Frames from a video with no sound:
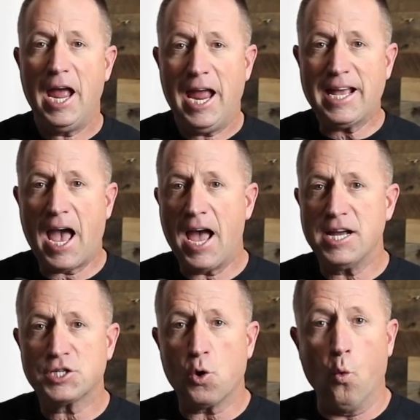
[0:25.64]
Hey
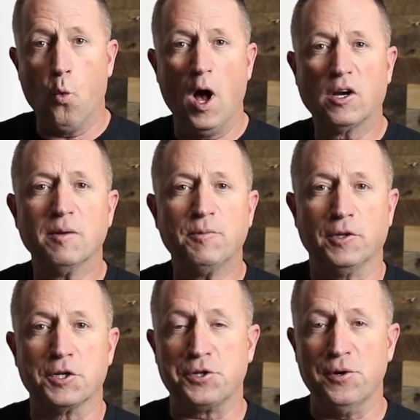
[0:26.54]
guys, welcome
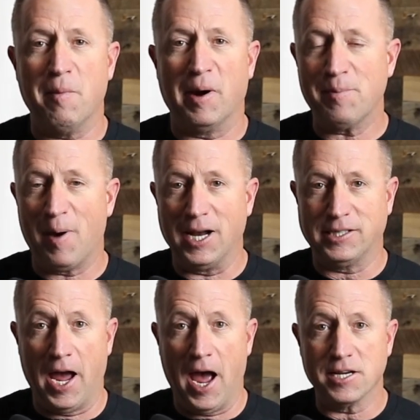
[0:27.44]
to the Student of Money
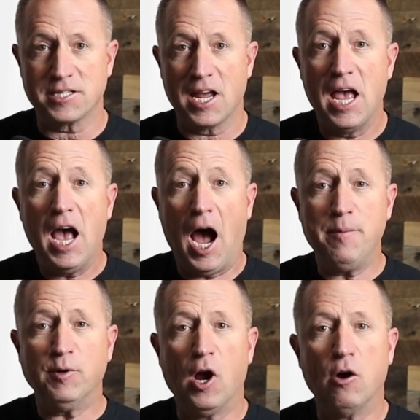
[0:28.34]
podcast.
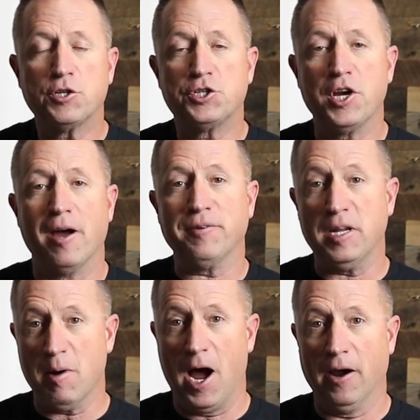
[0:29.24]
I'm your host, Jeff
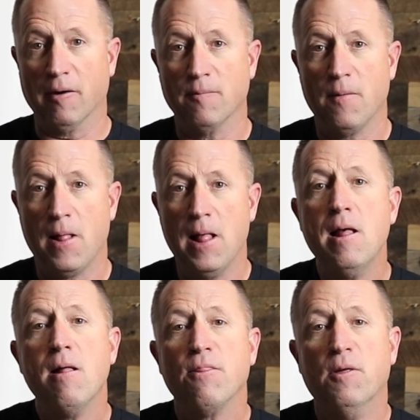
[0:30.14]
Niemeyer.
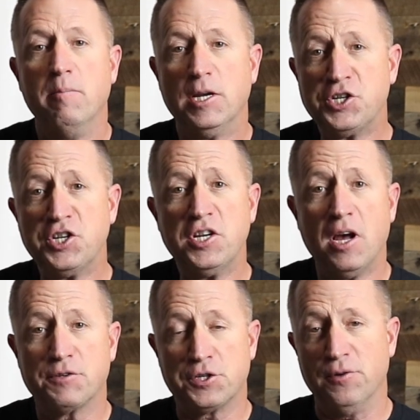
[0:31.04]
The mission
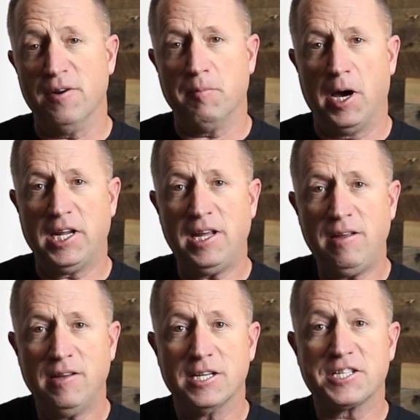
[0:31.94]
of Student of
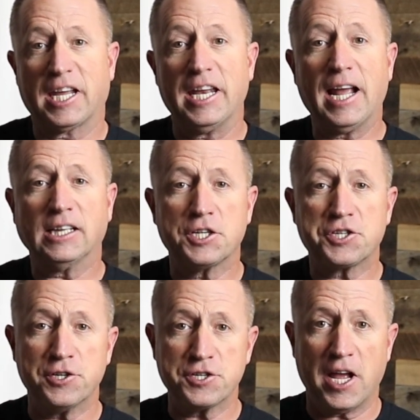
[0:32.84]
Money is to connect
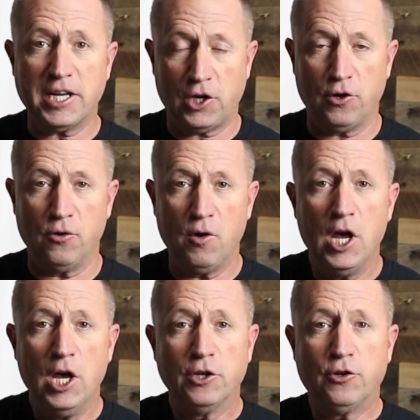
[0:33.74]
listeners like you
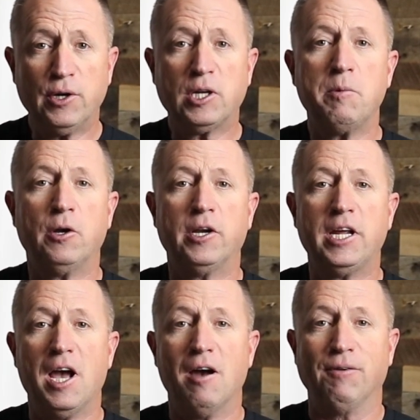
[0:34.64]
to a
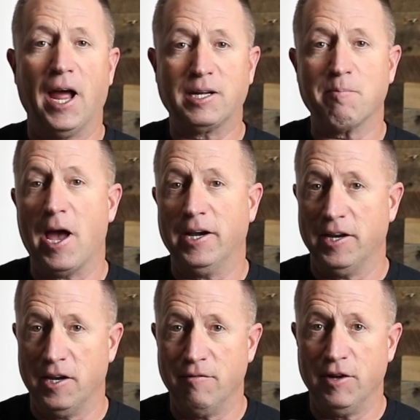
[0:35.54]
community of
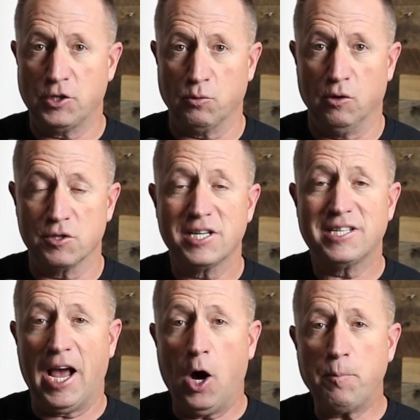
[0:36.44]
like-minded individuals
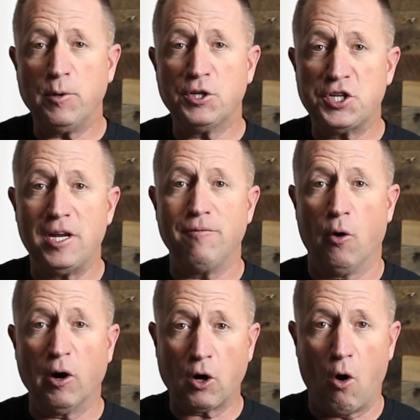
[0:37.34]
to help you achieve
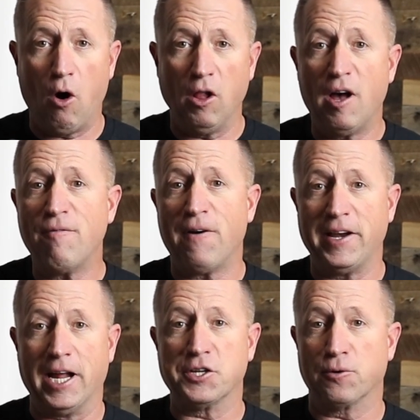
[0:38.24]
your goal of
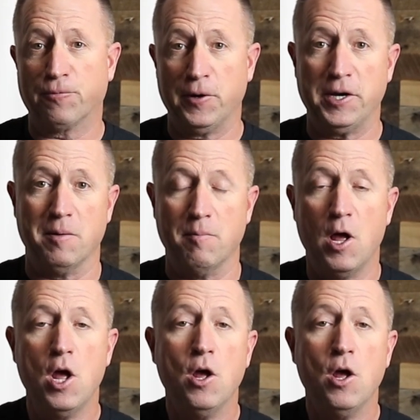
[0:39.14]
financial freedom